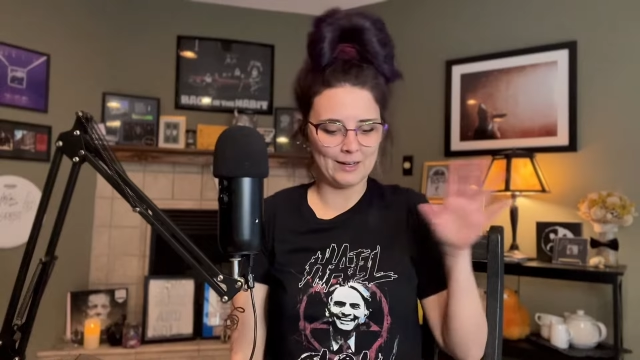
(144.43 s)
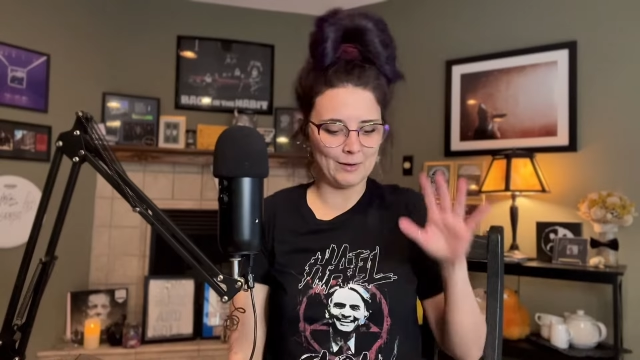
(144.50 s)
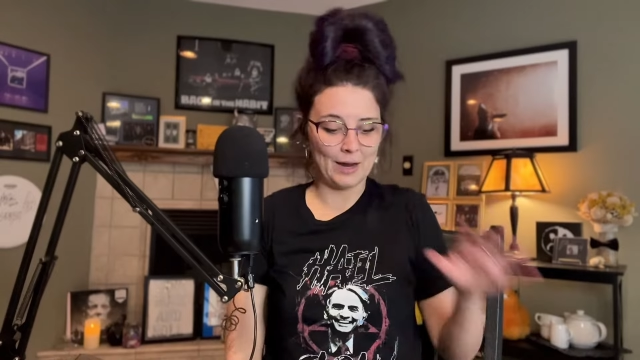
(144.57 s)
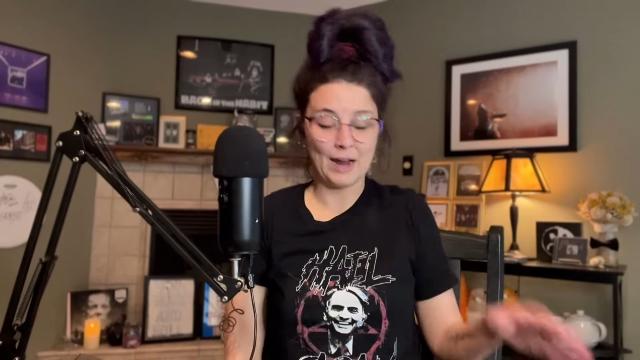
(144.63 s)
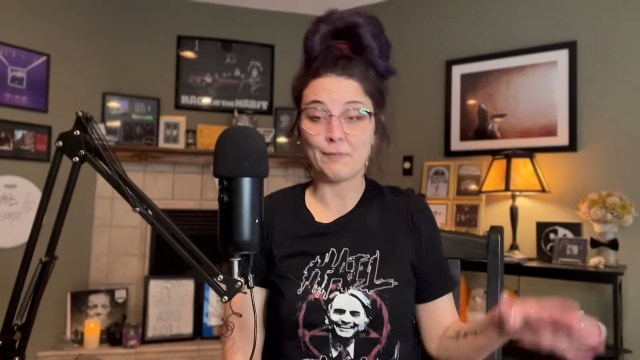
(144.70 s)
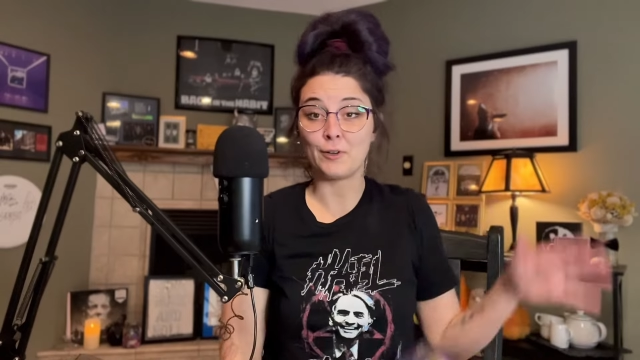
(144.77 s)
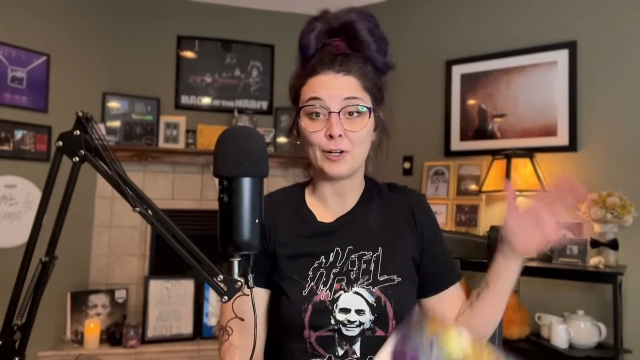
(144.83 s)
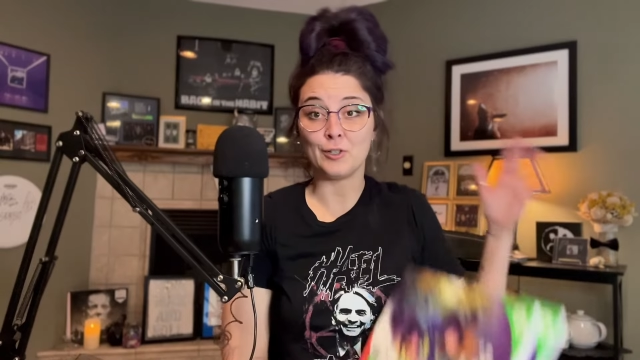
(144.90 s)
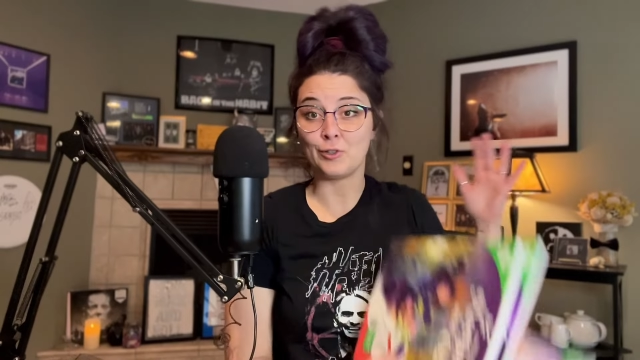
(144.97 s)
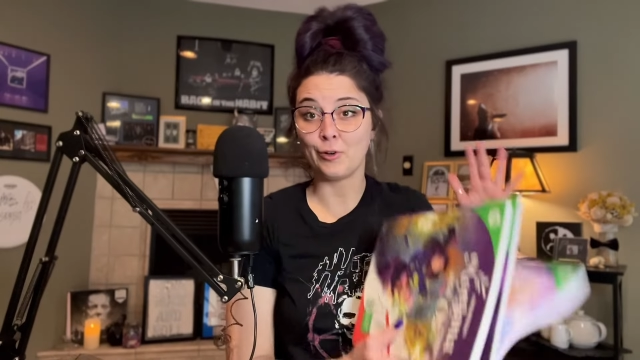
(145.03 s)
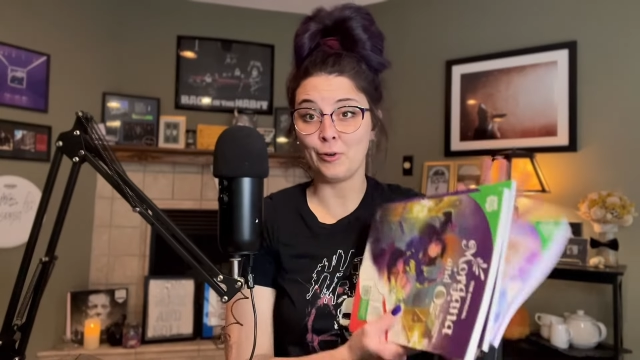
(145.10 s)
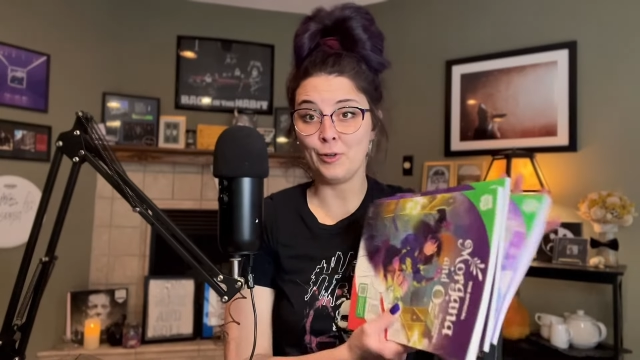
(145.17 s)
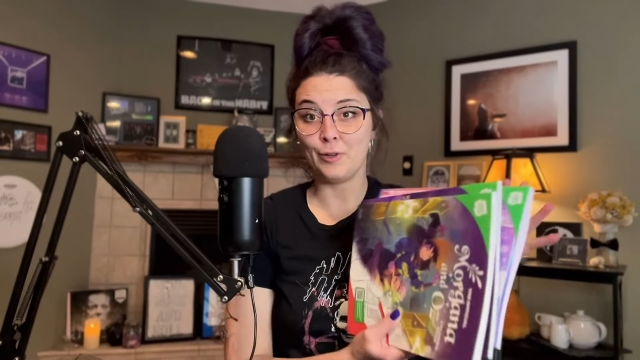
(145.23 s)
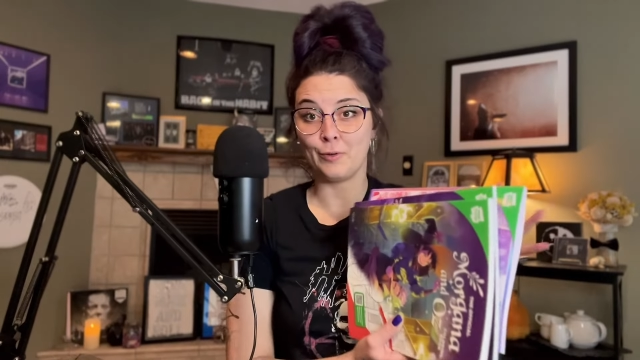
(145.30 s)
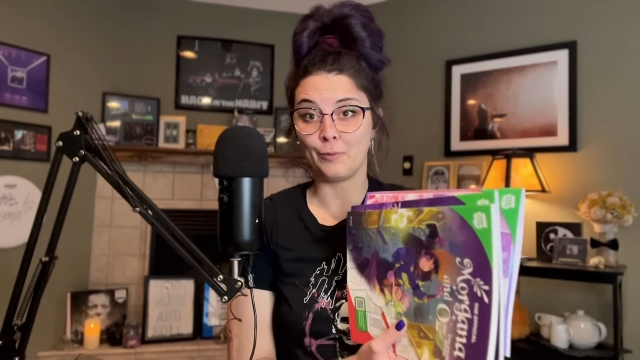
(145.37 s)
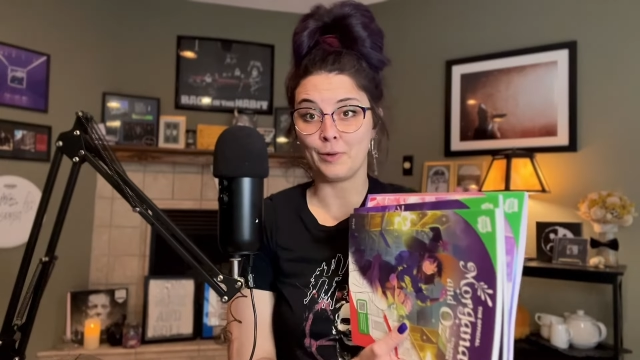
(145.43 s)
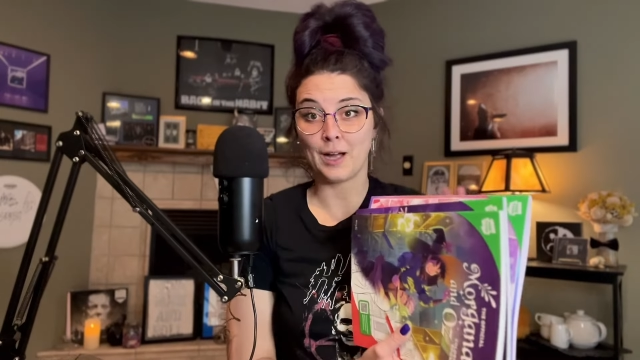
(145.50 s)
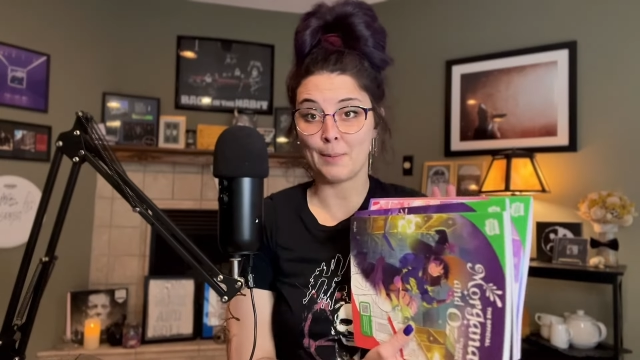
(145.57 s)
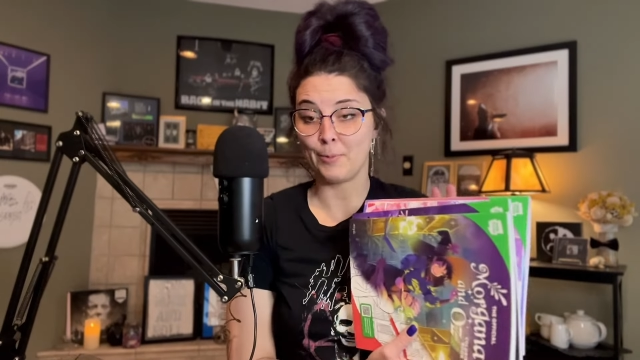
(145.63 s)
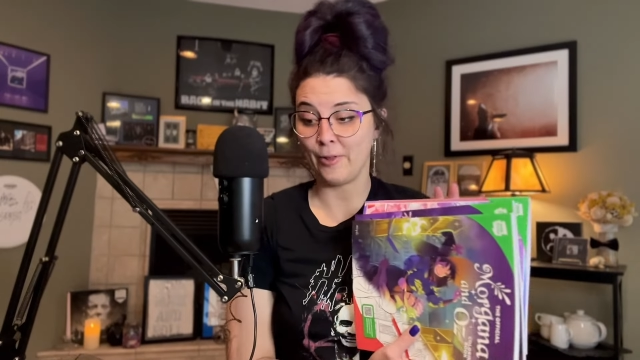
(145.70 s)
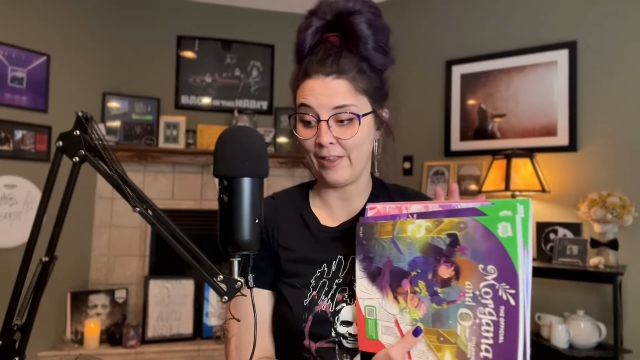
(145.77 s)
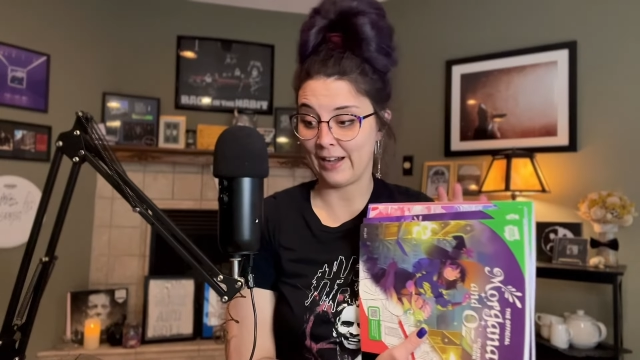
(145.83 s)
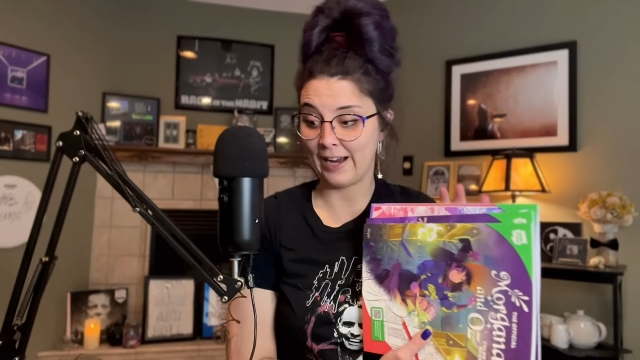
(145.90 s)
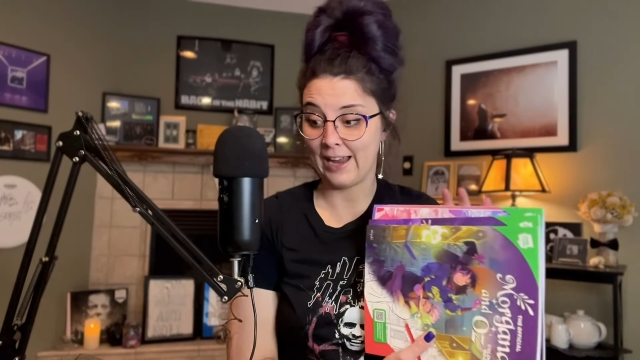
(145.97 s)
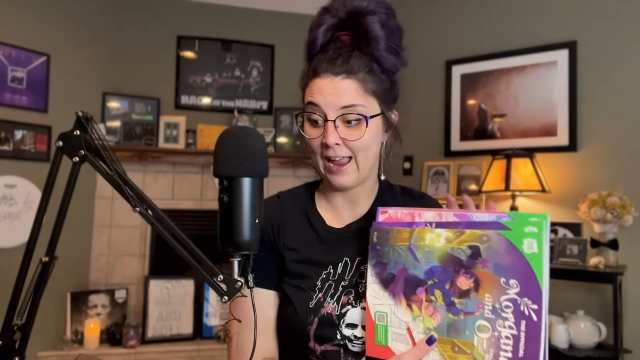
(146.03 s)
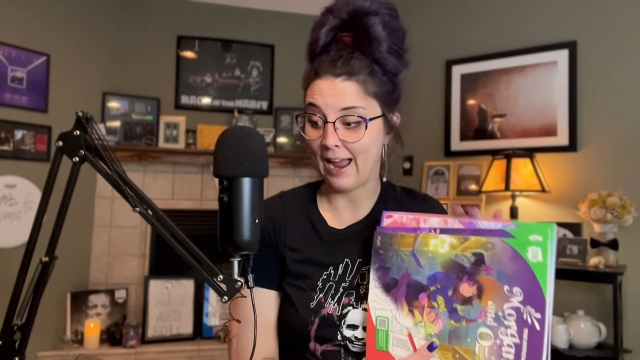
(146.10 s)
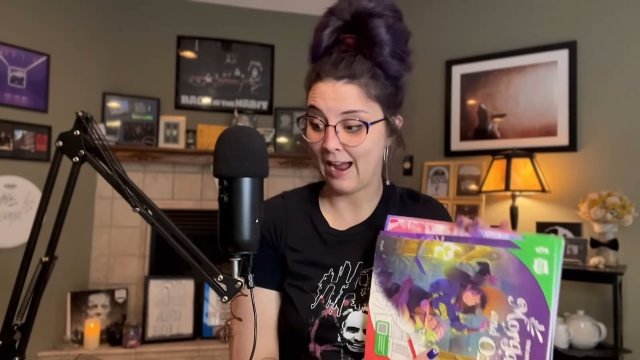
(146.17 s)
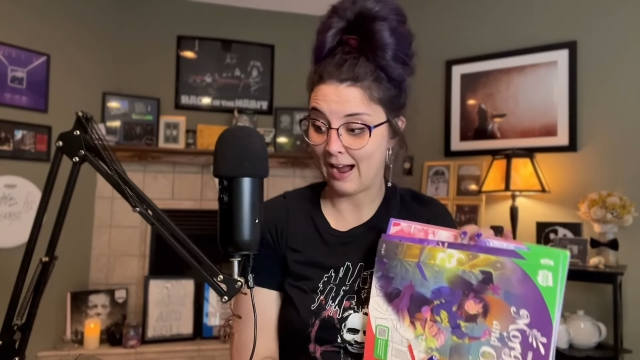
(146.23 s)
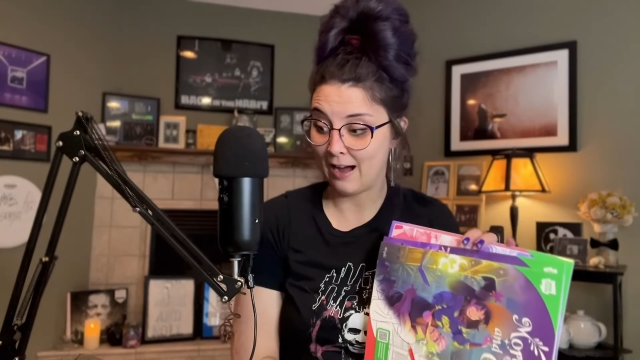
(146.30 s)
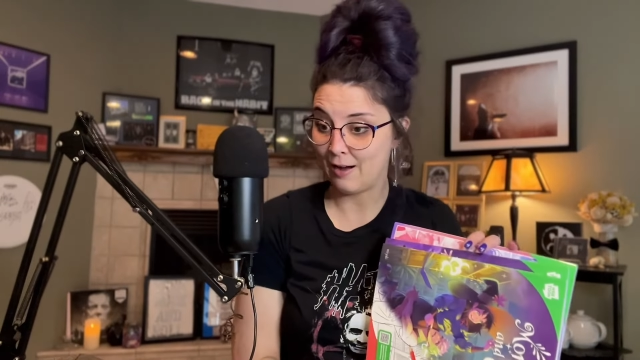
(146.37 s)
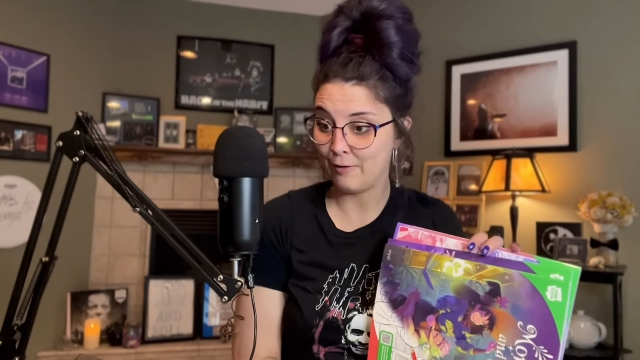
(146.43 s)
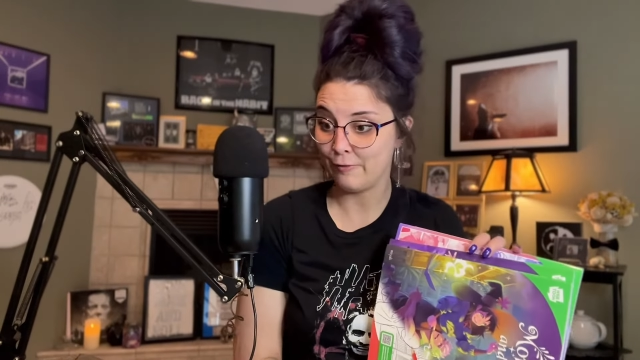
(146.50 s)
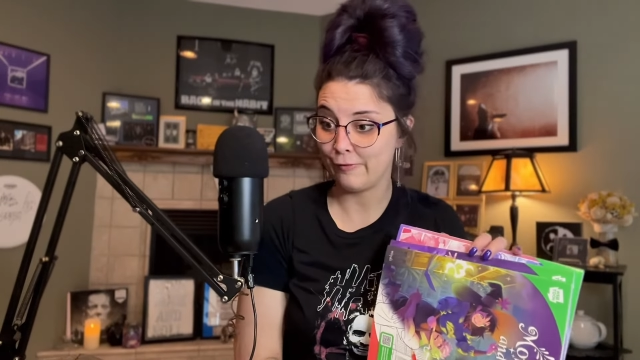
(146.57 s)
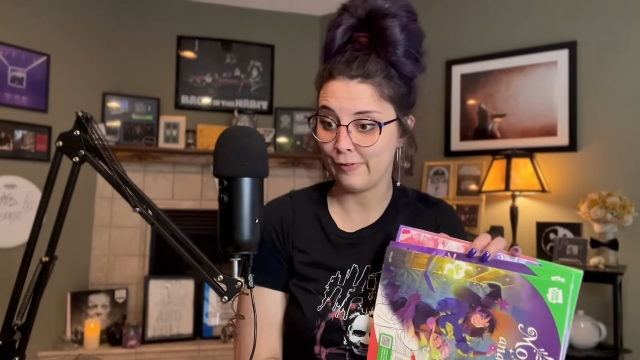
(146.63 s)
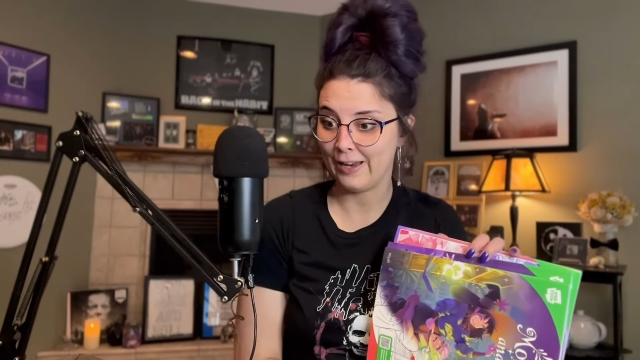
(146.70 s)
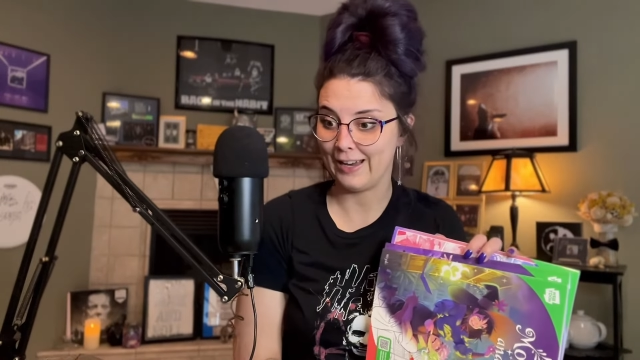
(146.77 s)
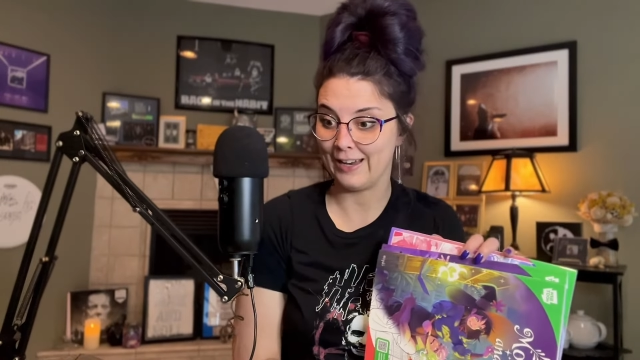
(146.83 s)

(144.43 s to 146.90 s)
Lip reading: after I show you the couple that I have